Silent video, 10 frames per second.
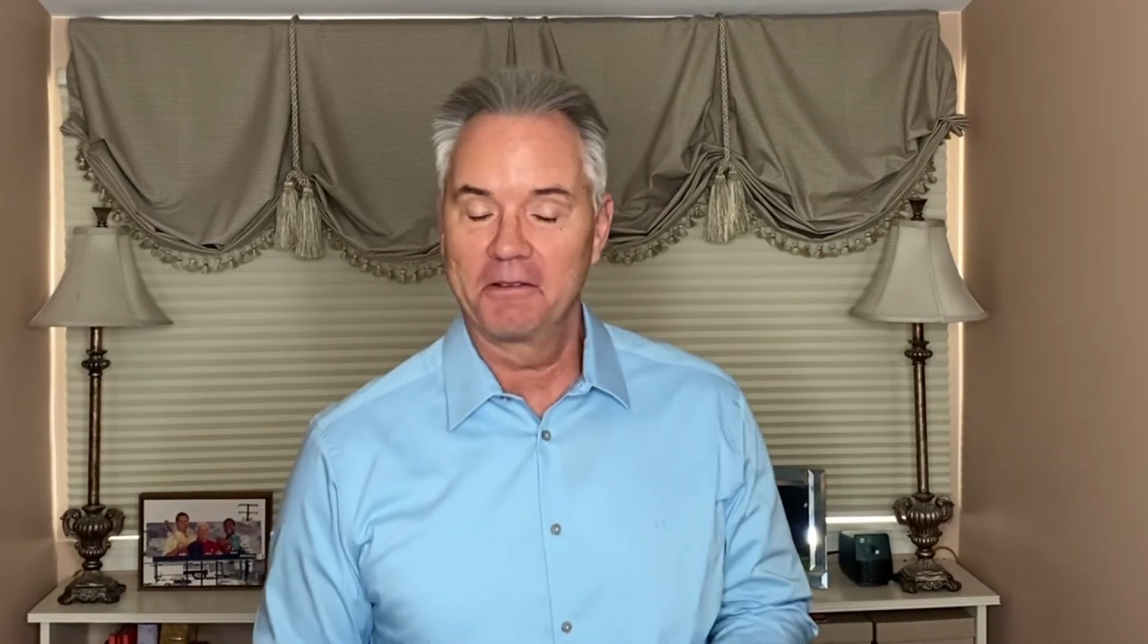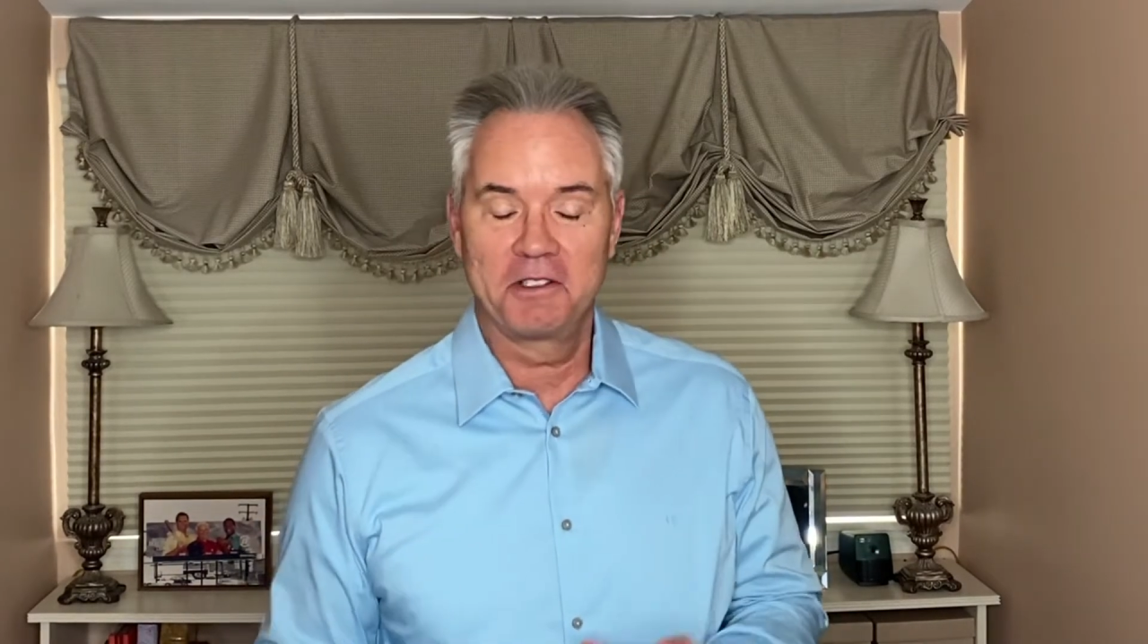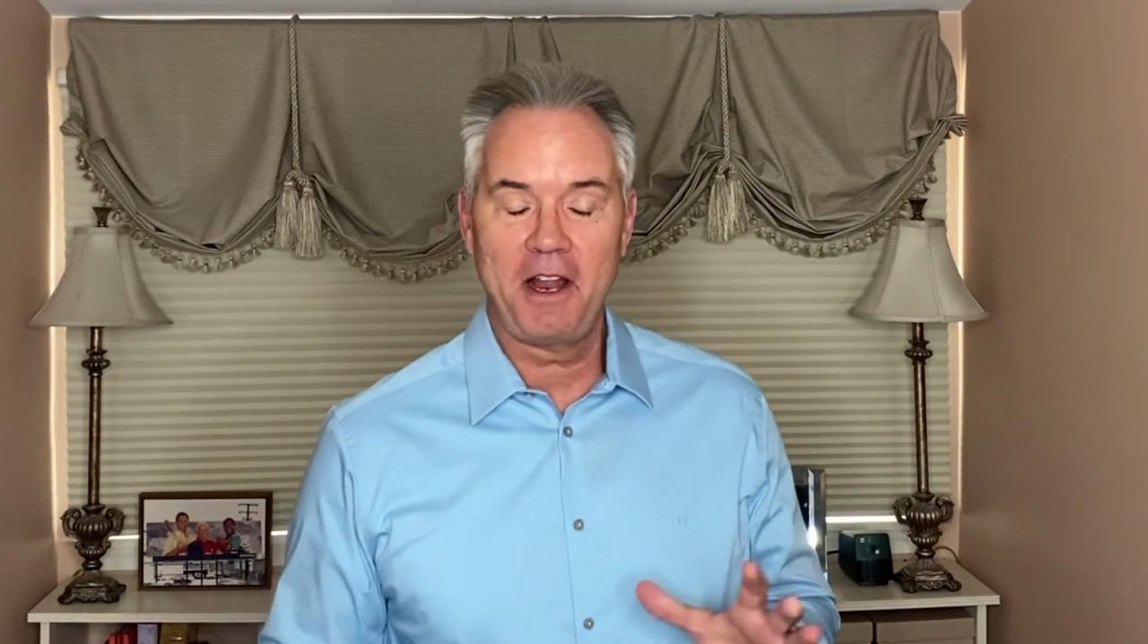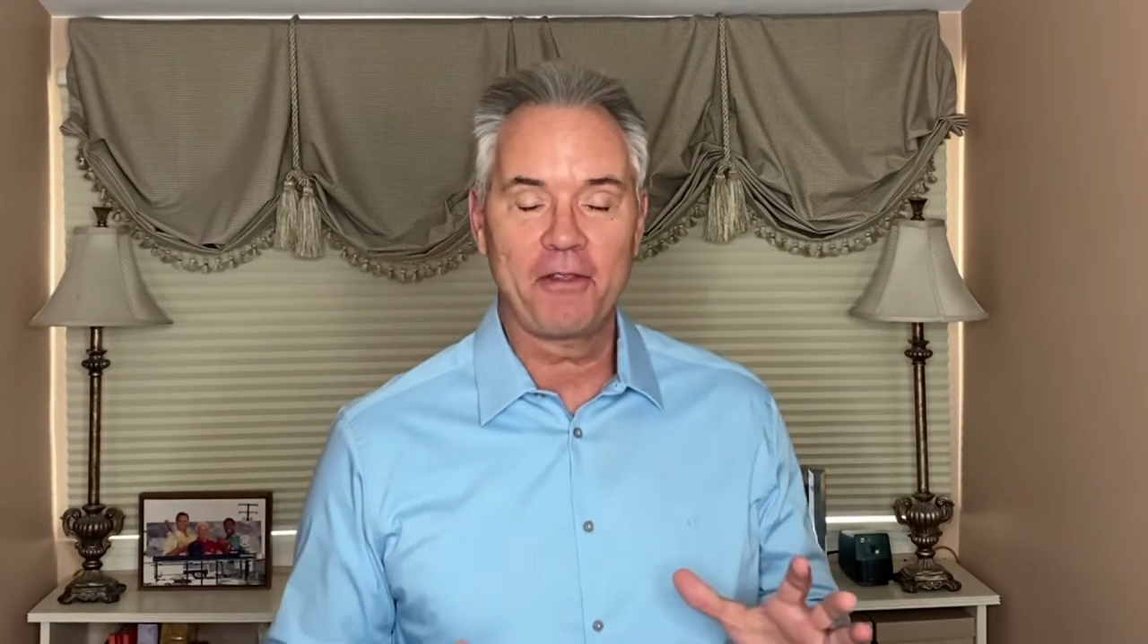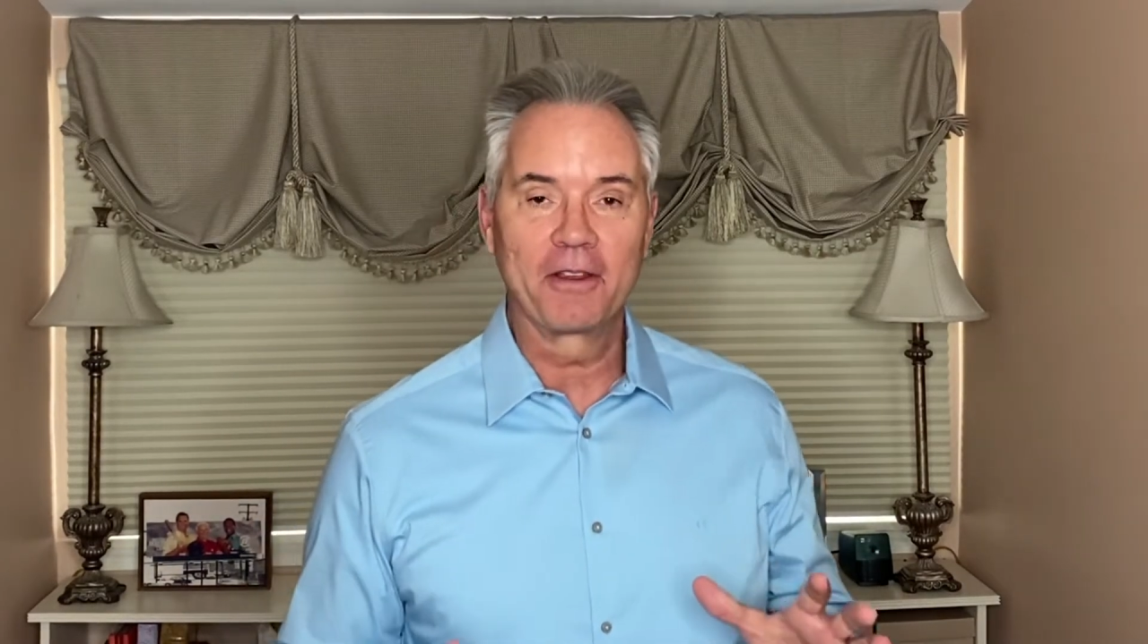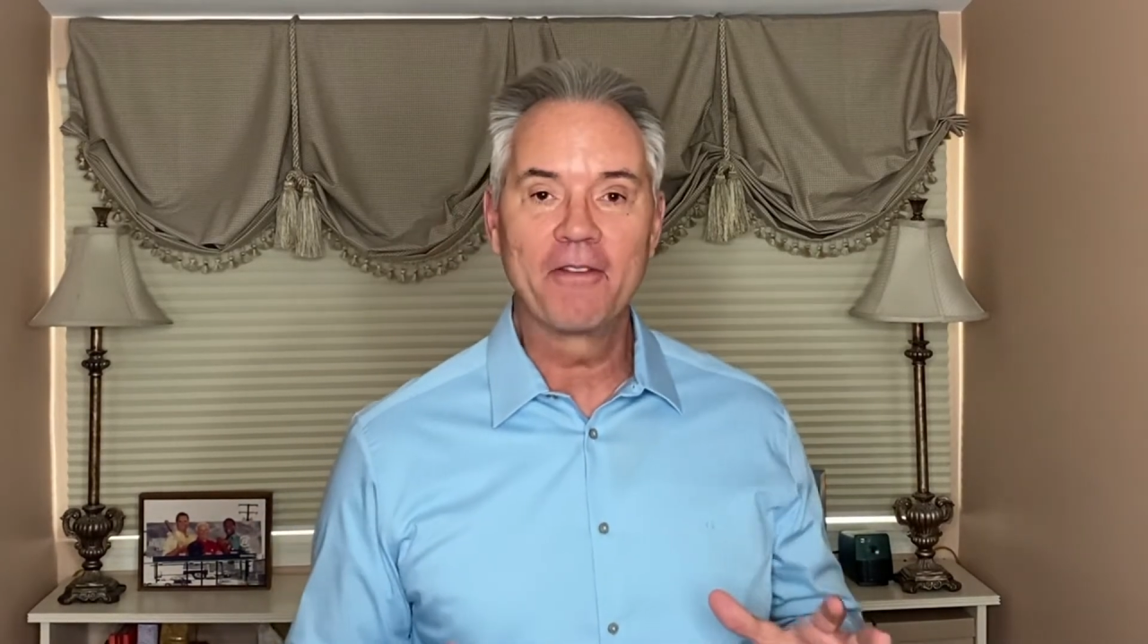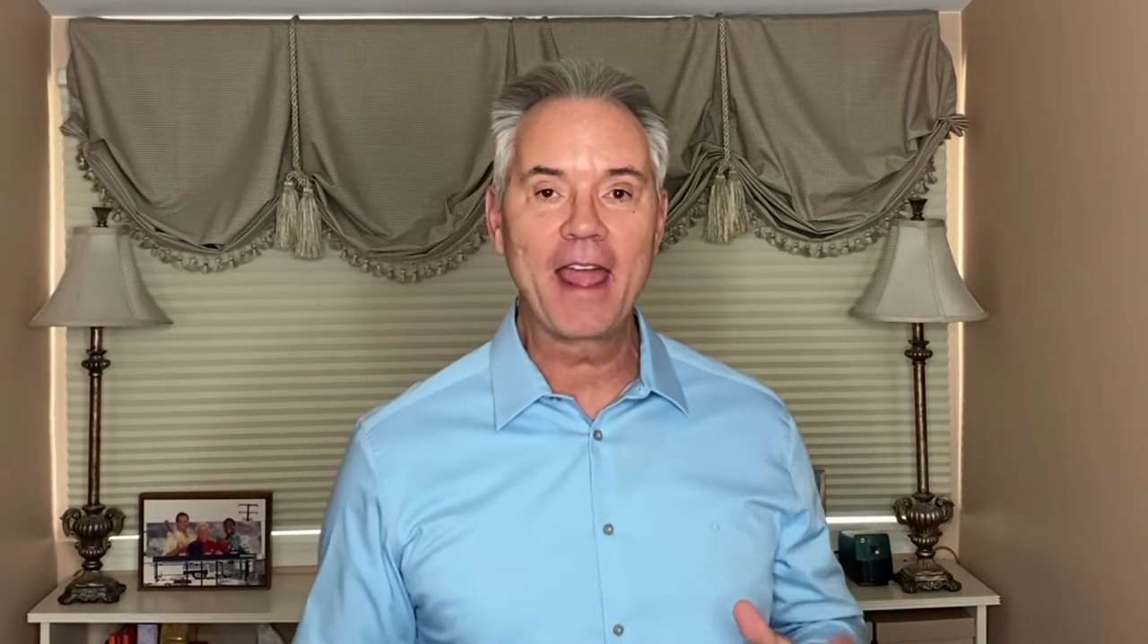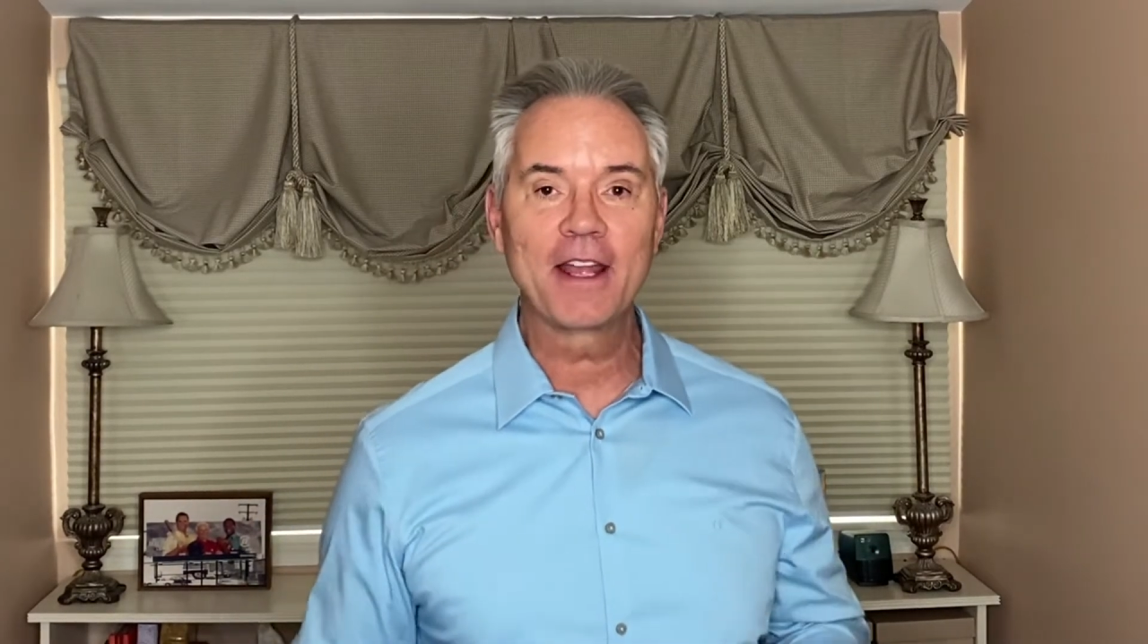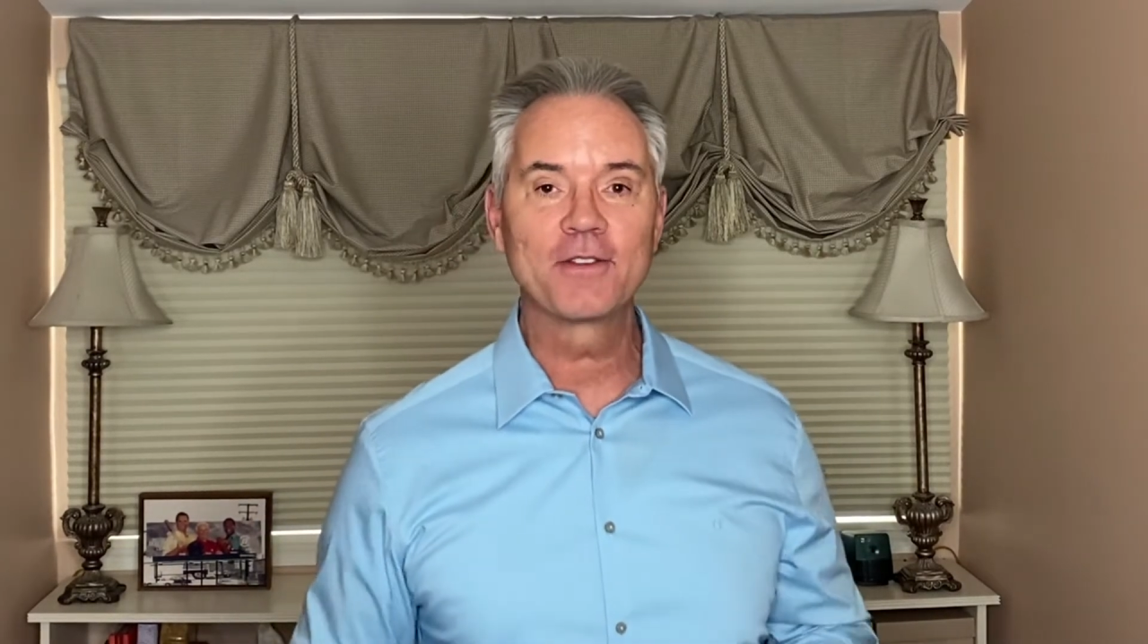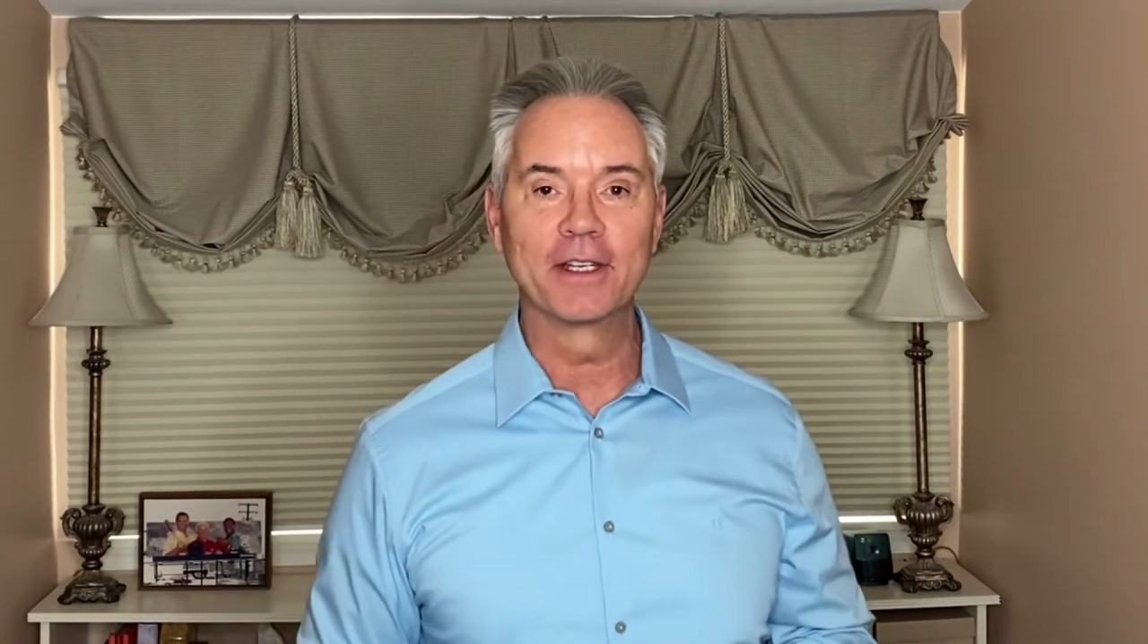It's nothing
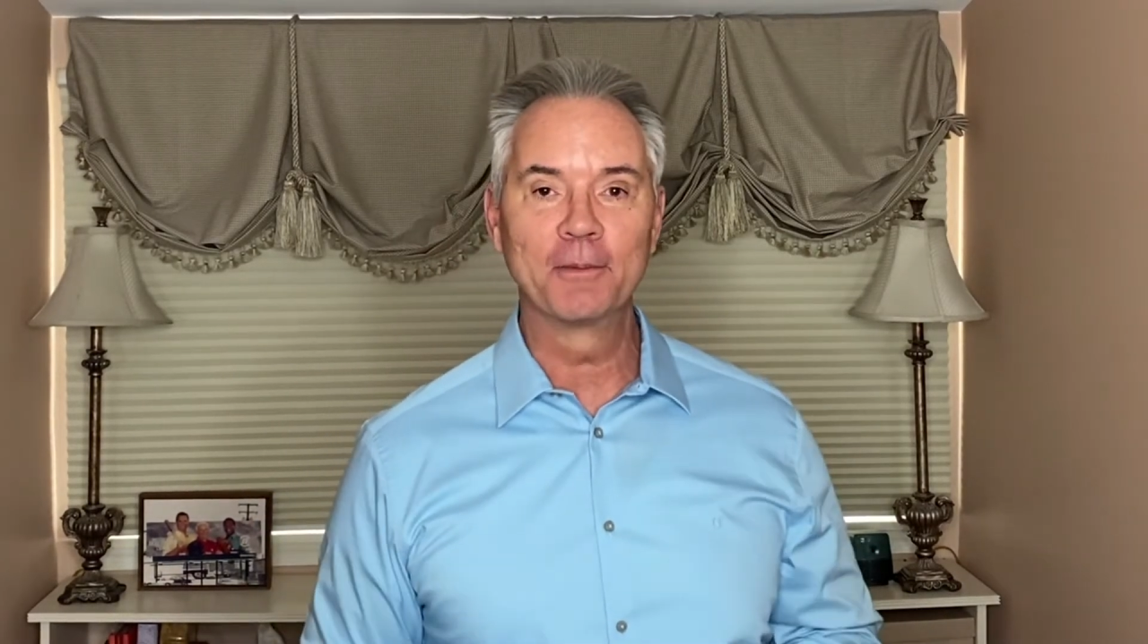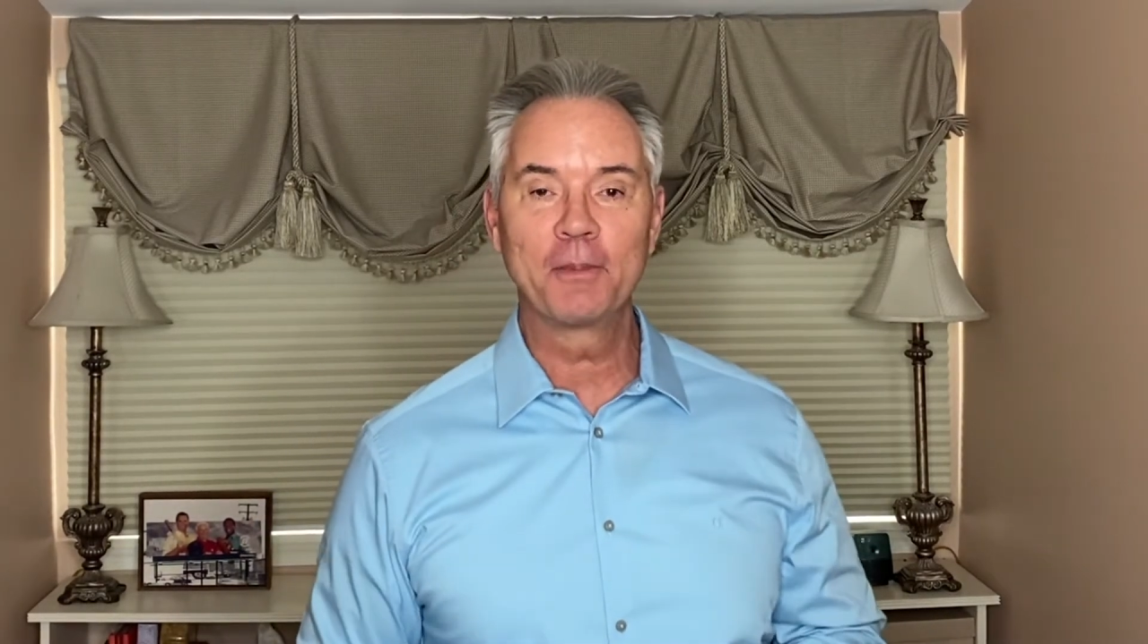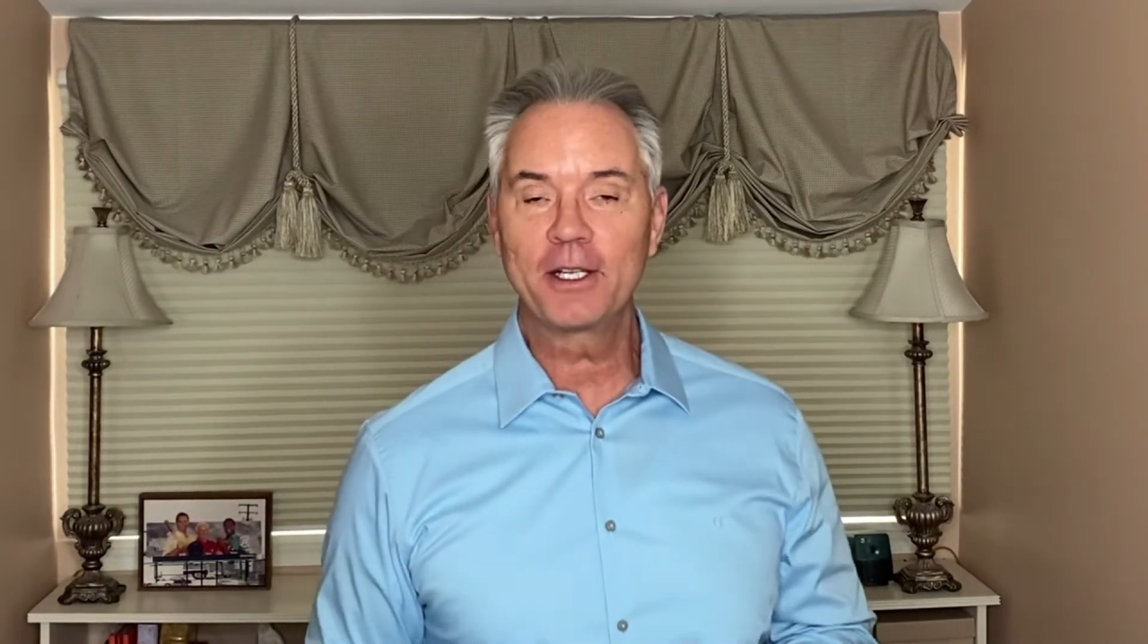fancy,